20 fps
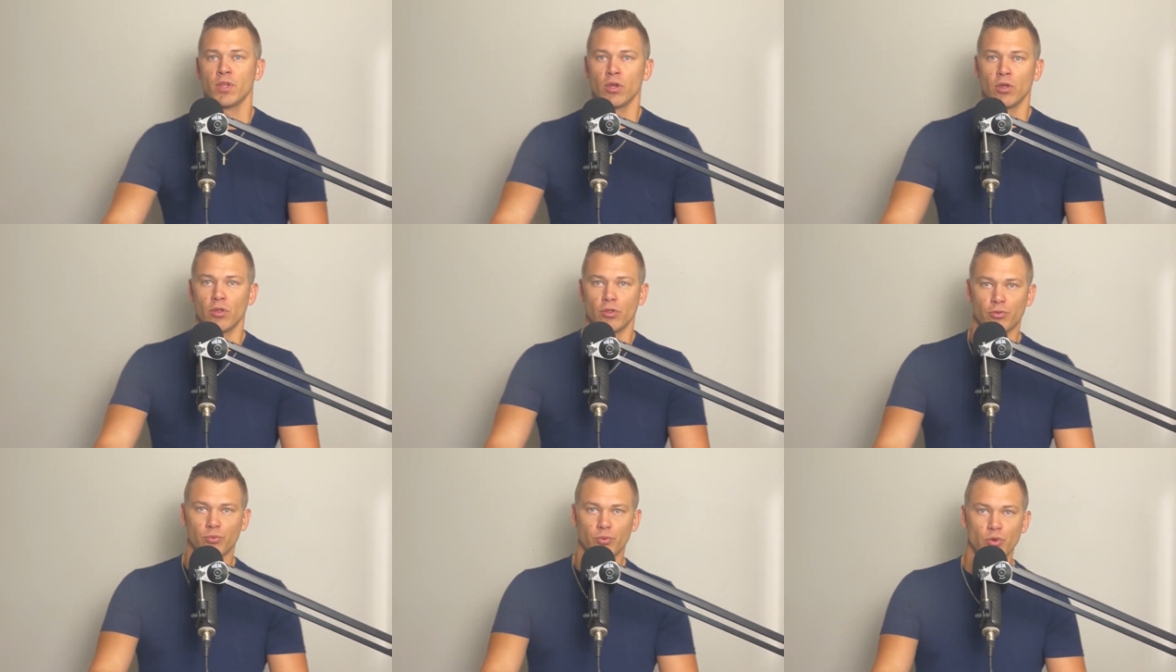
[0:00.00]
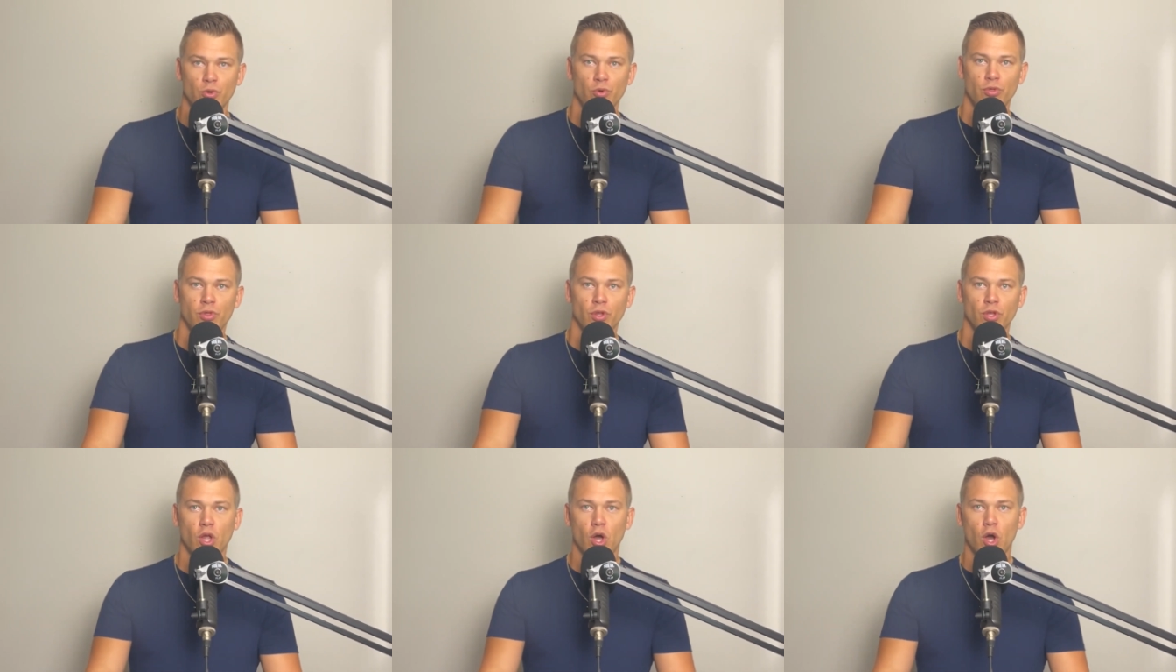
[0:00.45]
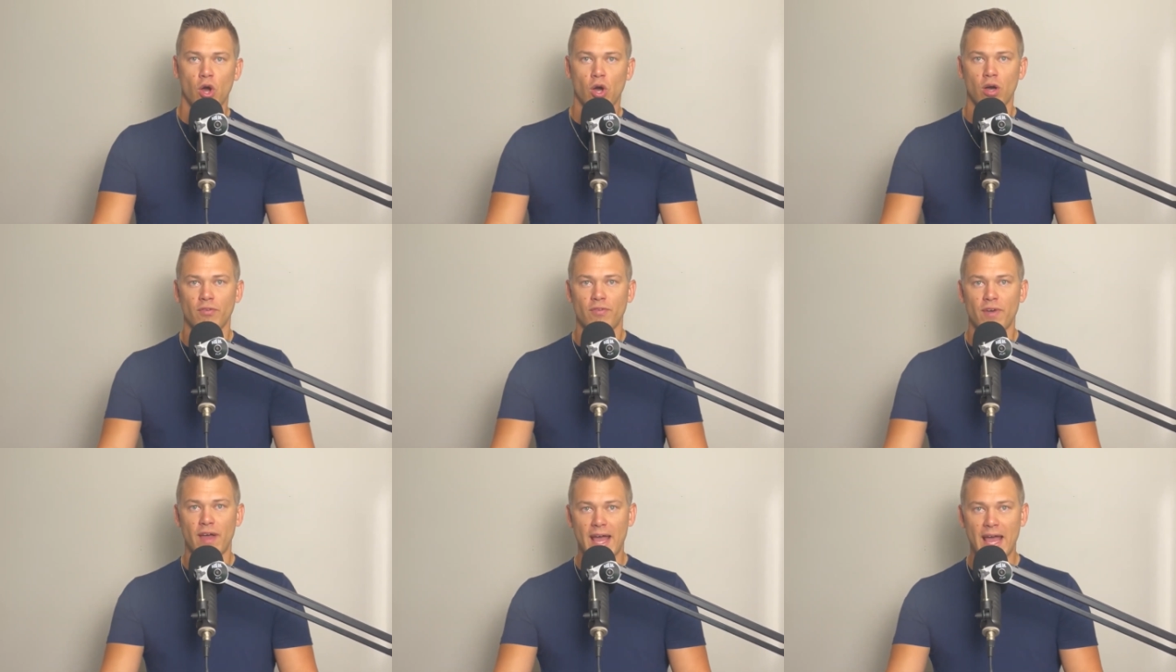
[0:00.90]
Through the
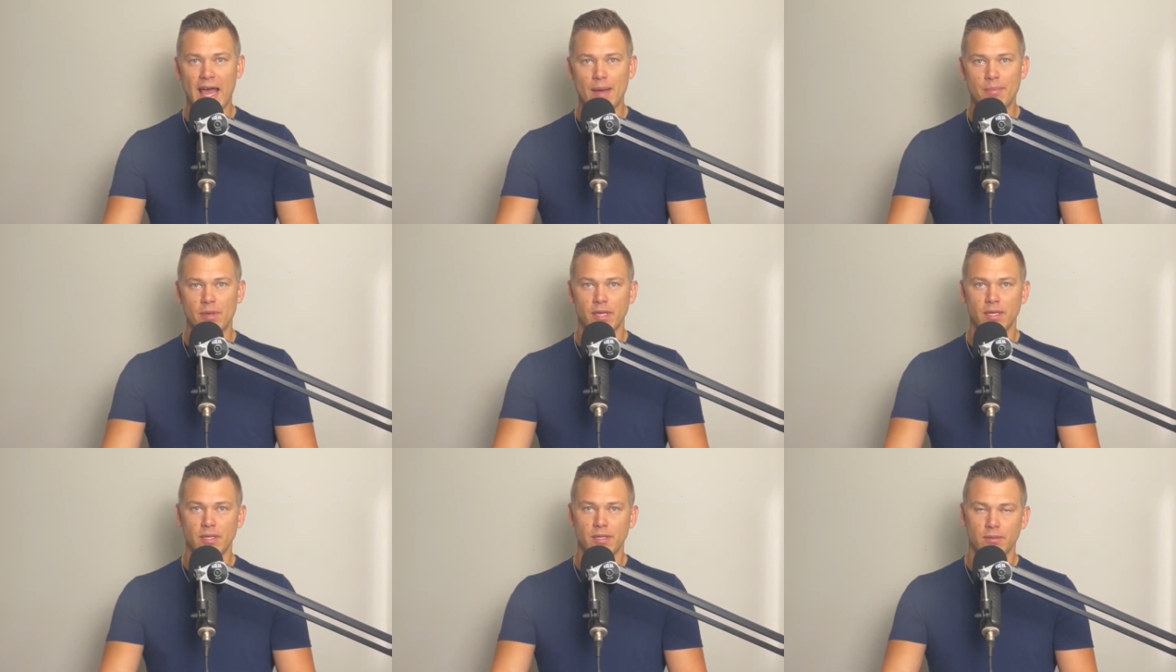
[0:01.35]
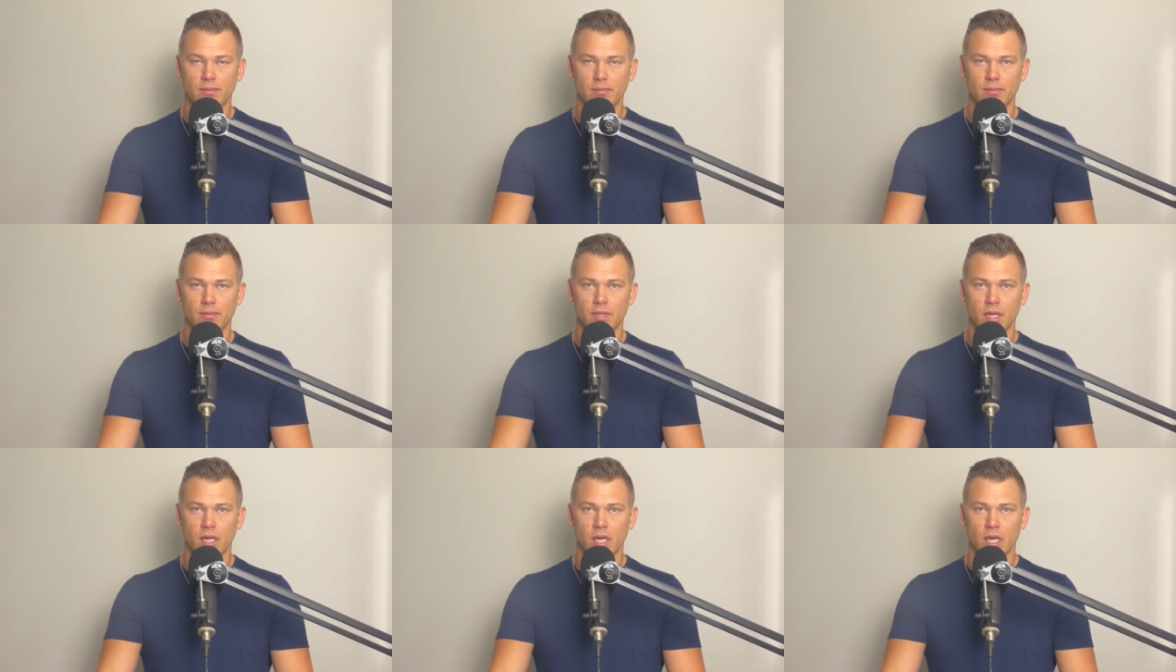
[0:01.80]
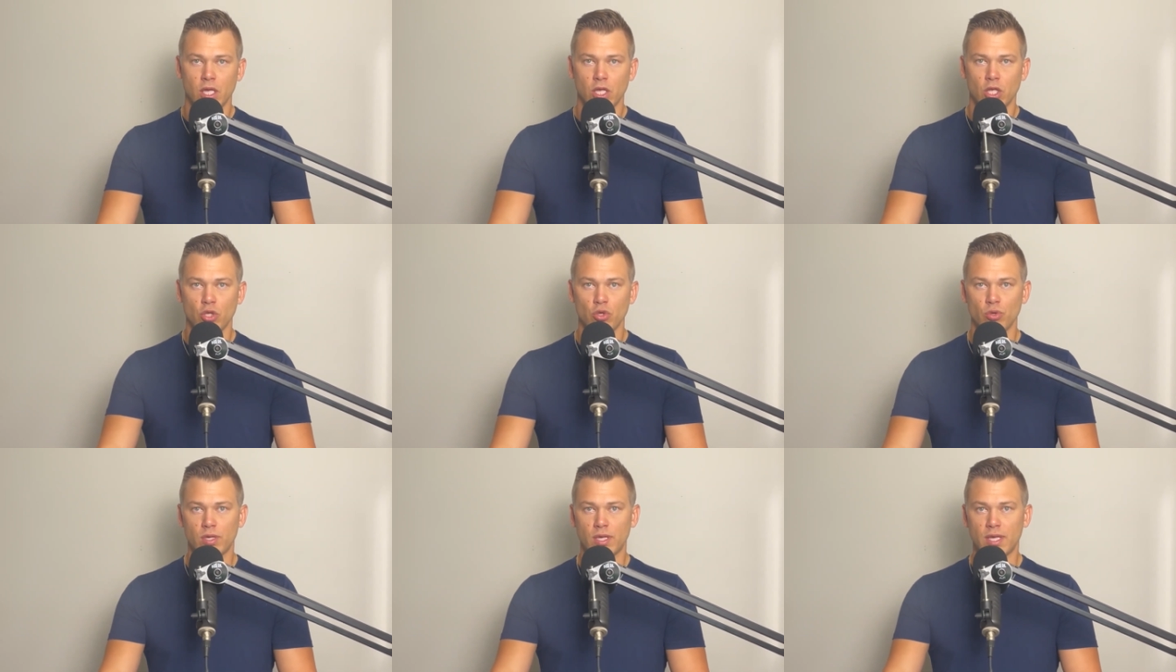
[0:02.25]
law of habit,
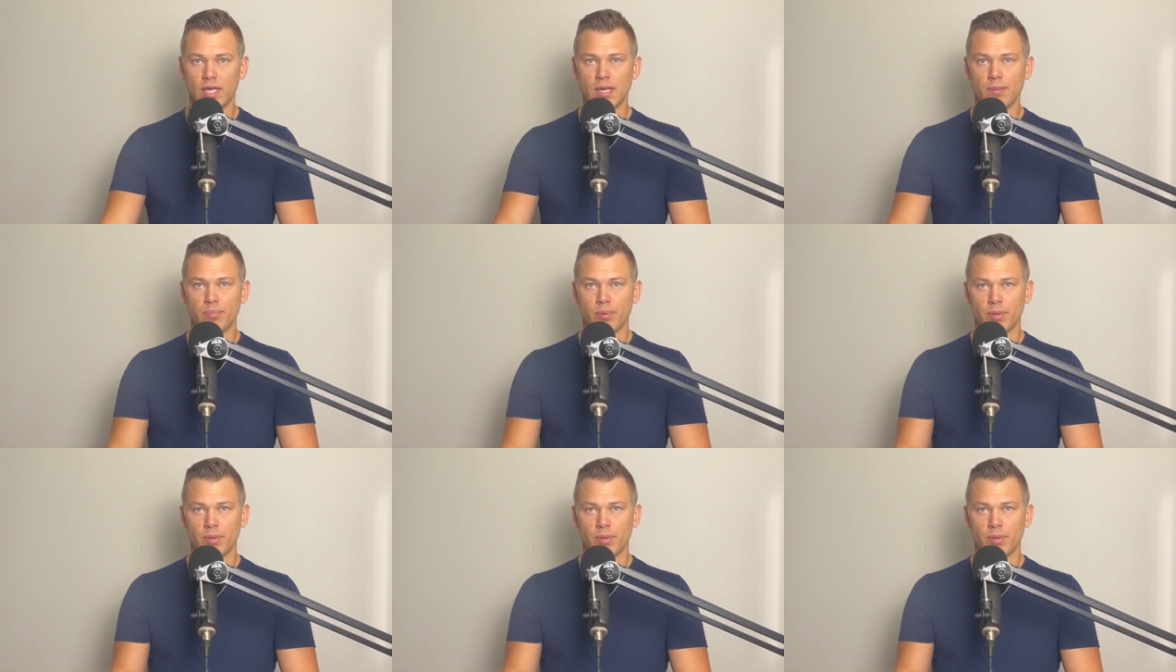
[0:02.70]
you keep